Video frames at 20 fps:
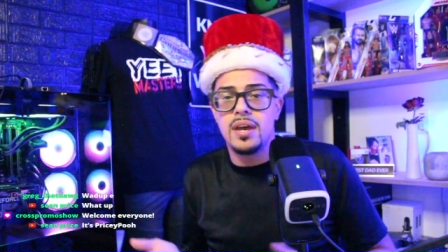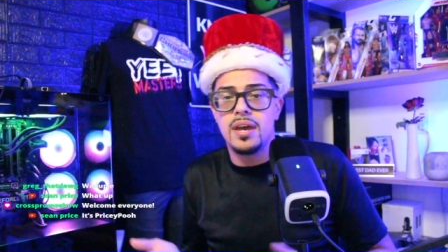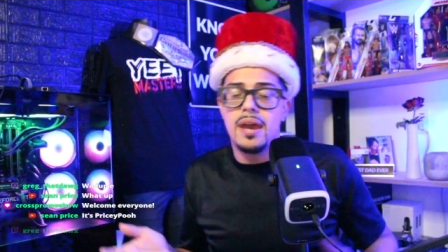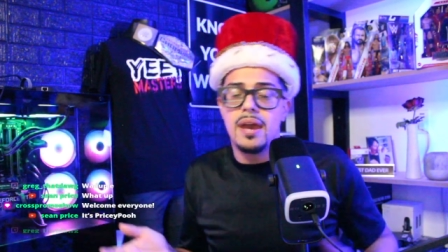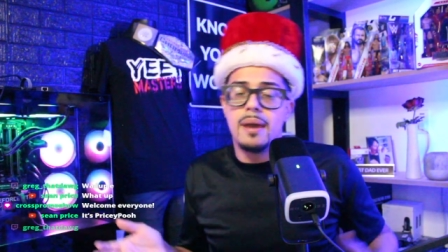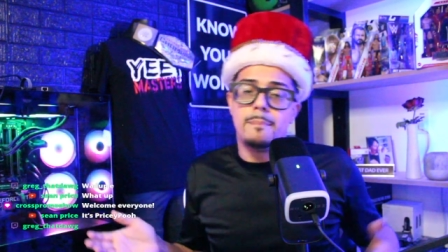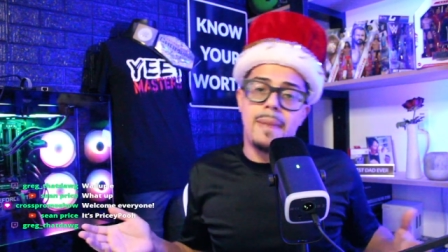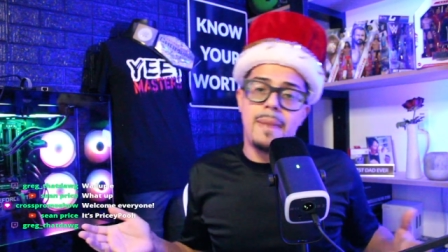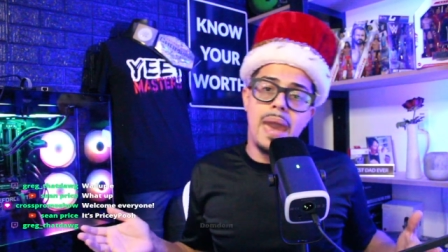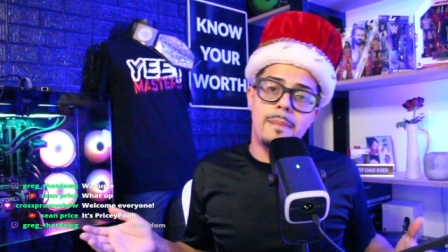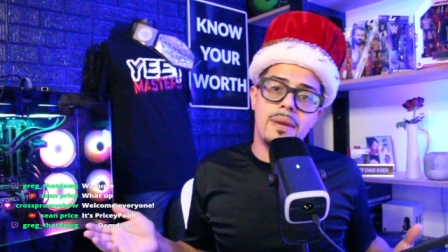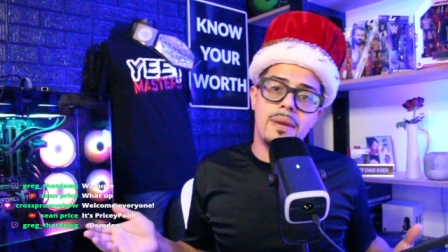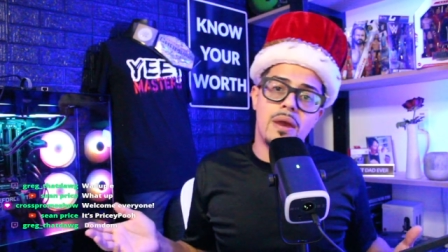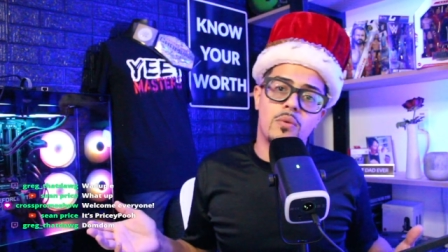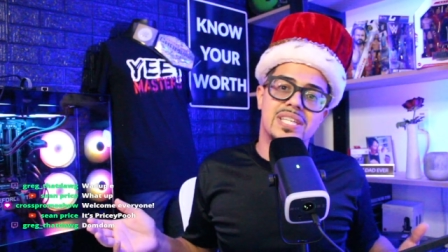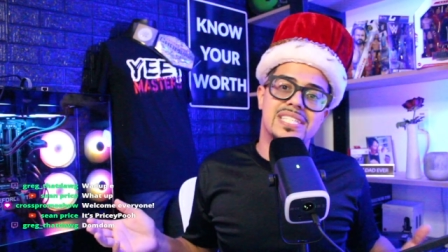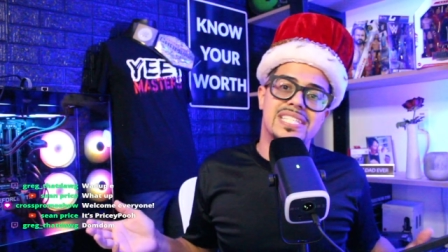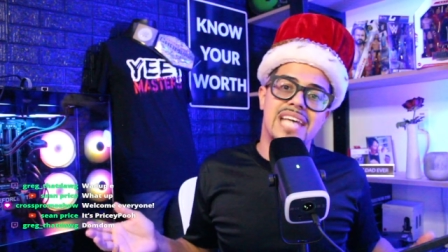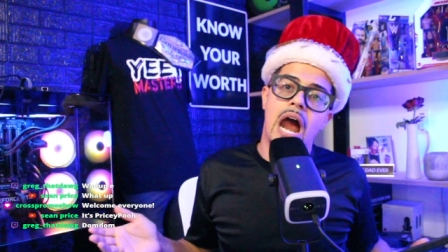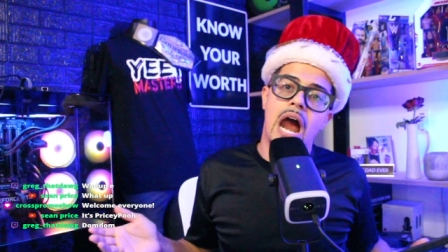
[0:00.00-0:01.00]
Maybe a
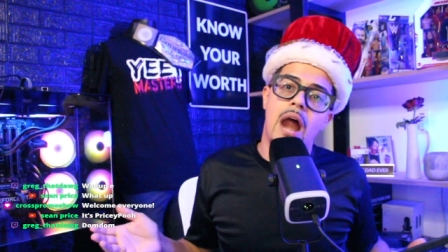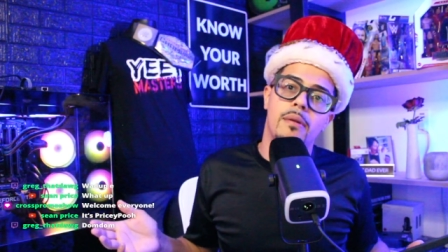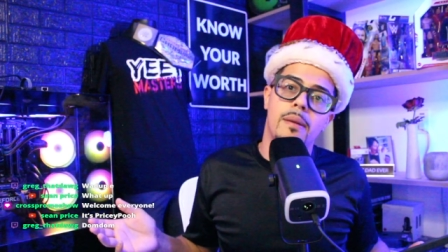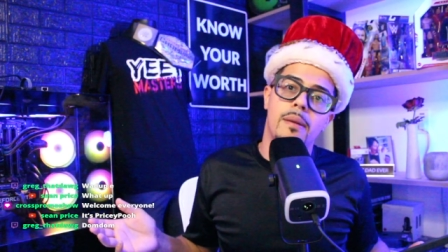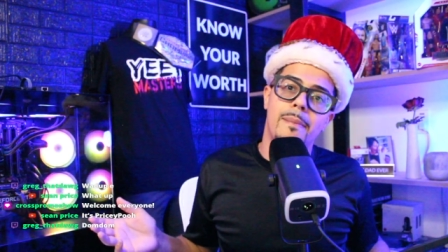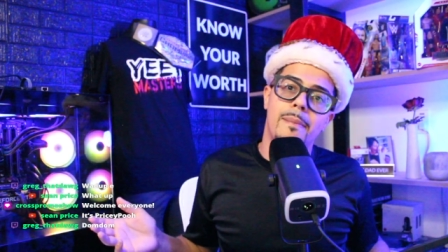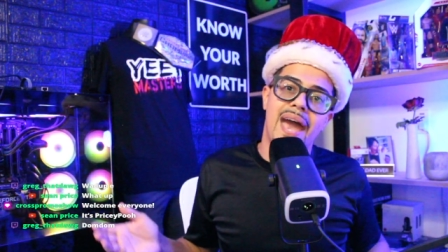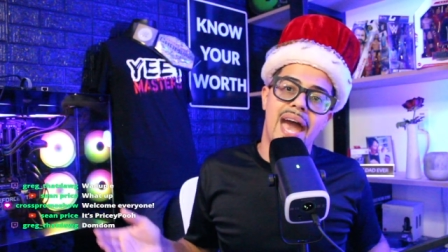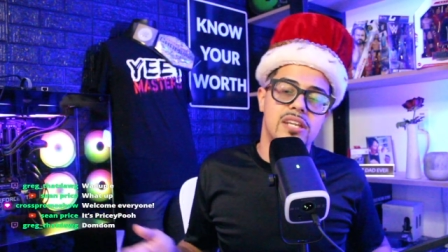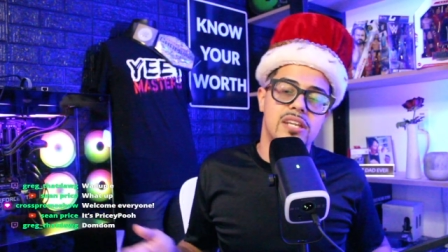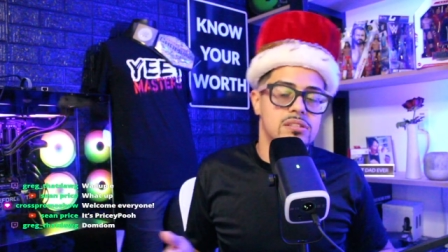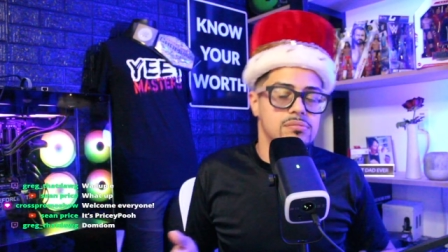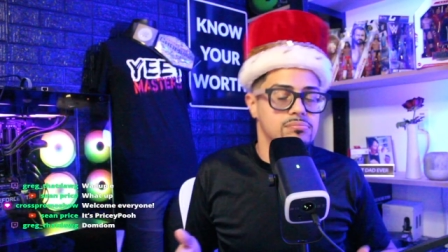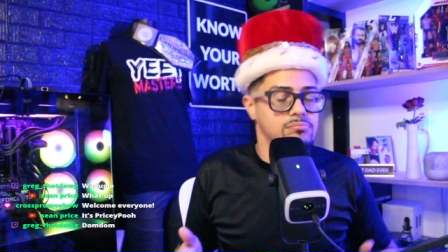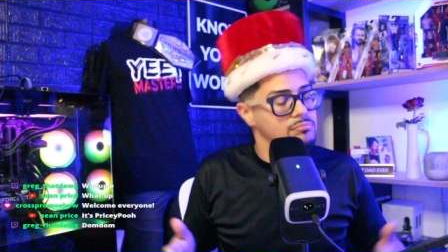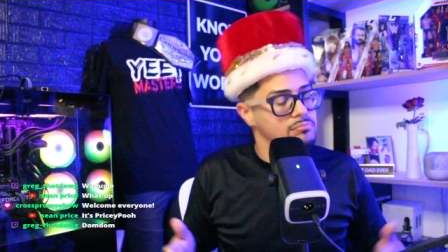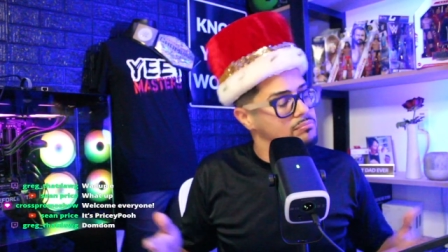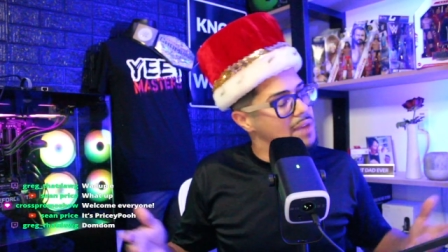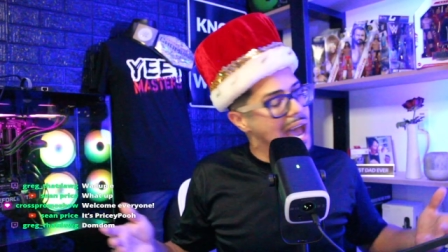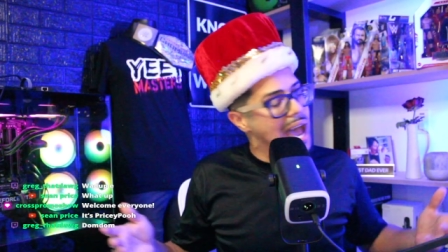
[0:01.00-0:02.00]
retirement match.
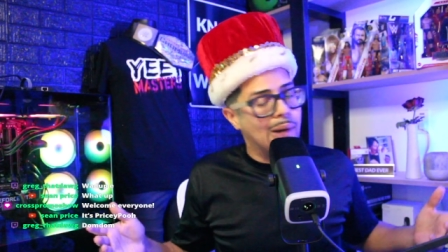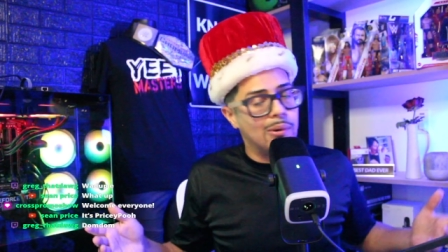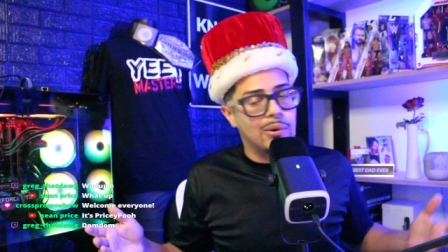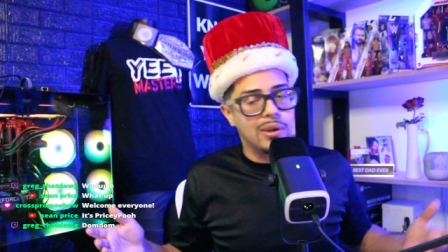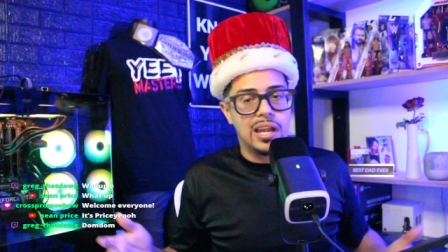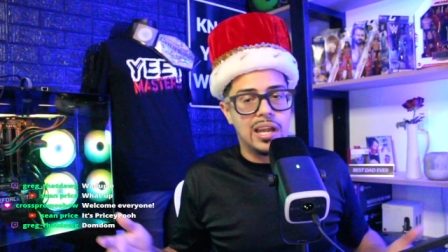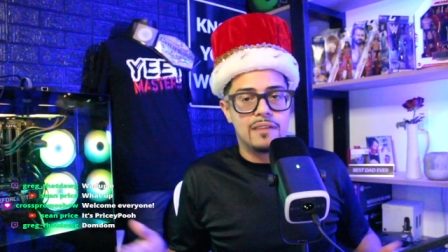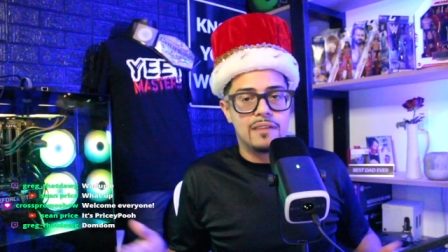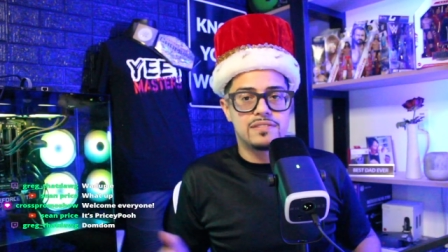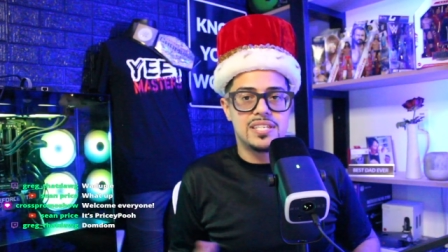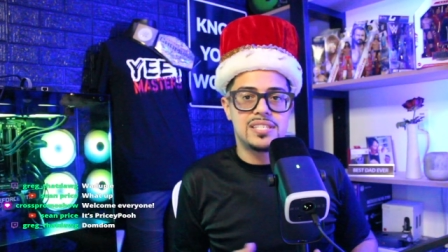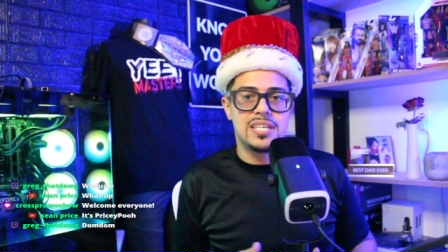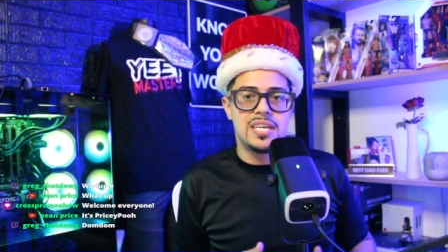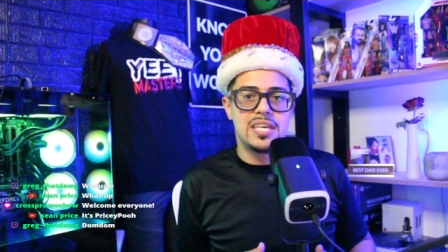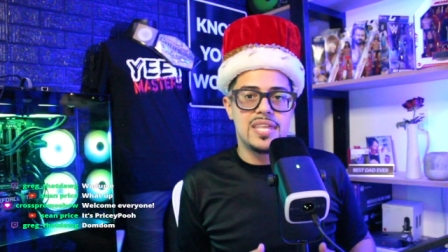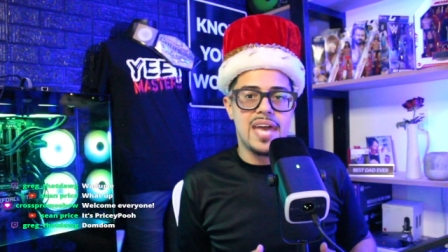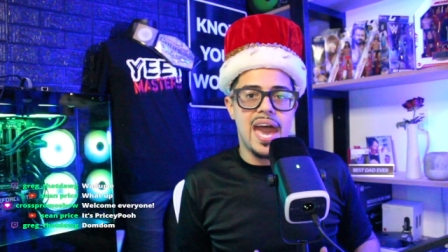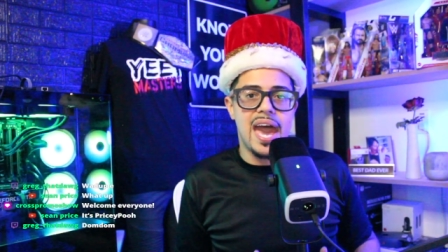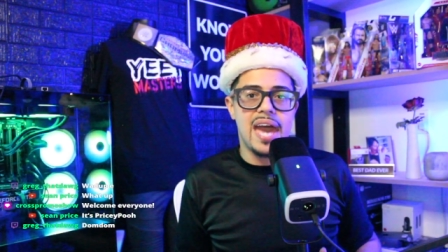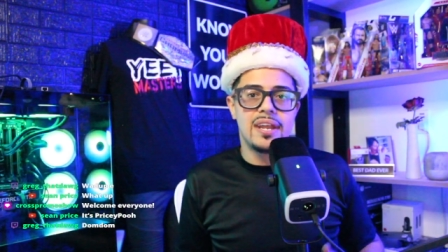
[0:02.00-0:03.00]
I would love to see
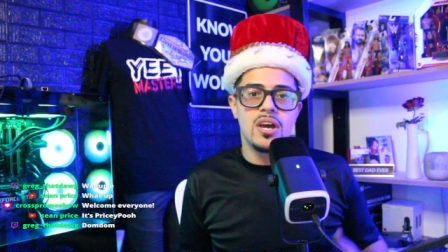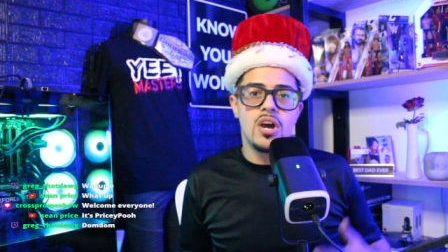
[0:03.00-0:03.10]
that.